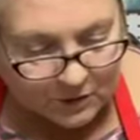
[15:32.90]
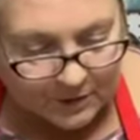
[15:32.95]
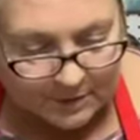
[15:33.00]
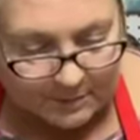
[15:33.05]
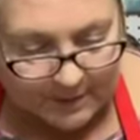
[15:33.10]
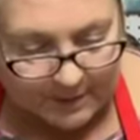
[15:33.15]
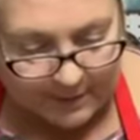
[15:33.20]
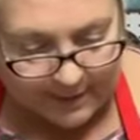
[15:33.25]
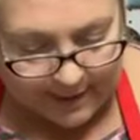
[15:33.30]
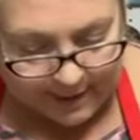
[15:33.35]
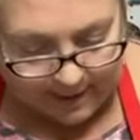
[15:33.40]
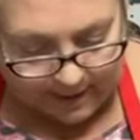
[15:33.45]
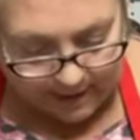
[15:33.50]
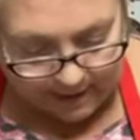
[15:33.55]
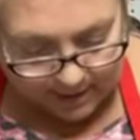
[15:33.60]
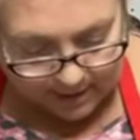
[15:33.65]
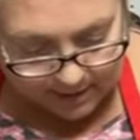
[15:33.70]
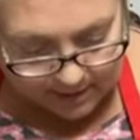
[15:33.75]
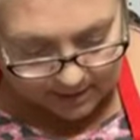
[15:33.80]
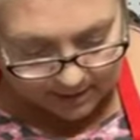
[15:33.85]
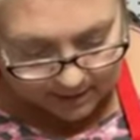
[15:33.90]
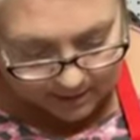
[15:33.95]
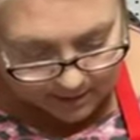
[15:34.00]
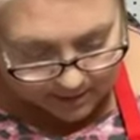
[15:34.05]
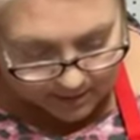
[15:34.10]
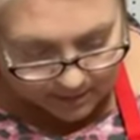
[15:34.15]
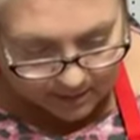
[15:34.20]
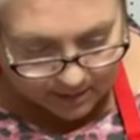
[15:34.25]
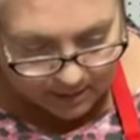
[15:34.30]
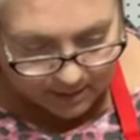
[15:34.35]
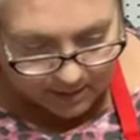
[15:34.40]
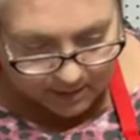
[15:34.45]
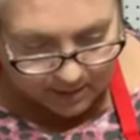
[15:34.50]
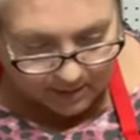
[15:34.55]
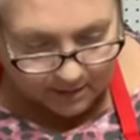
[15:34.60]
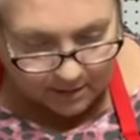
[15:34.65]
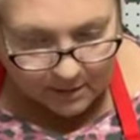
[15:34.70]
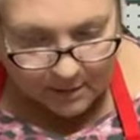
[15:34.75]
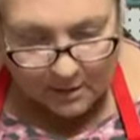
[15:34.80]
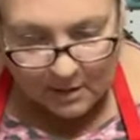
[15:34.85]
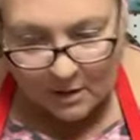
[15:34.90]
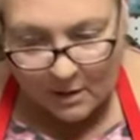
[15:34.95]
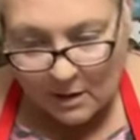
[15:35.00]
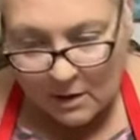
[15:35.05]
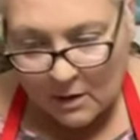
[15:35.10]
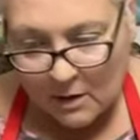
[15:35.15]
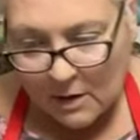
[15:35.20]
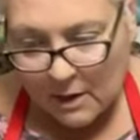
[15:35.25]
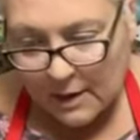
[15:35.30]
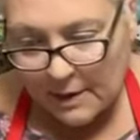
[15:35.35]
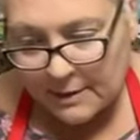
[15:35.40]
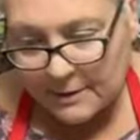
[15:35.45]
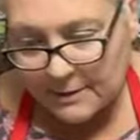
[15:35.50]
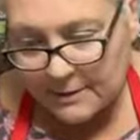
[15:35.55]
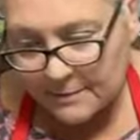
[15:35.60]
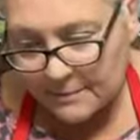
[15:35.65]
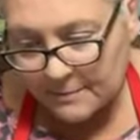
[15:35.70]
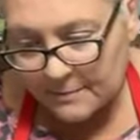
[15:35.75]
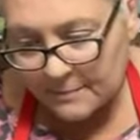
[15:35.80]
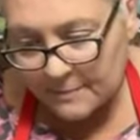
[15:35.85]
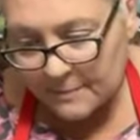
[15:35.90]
It's just my thing. All right.